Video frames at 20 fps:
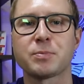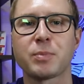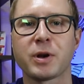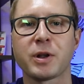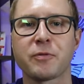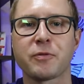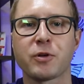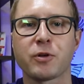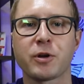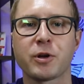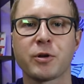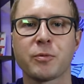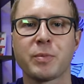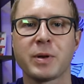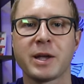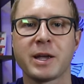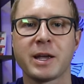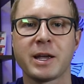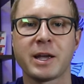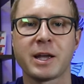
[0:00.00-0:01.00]
but if you're gonna
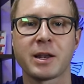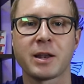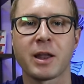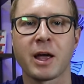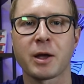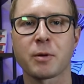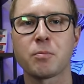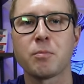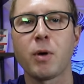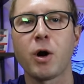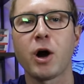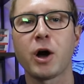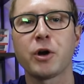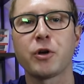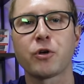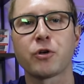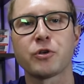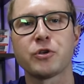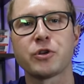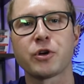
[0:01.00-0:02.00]
be in like
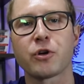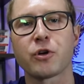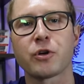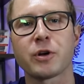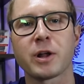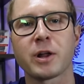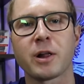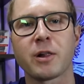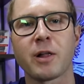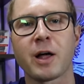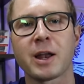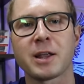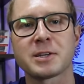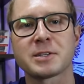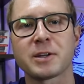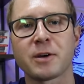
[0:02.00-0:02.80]
mud or dirt and a lot of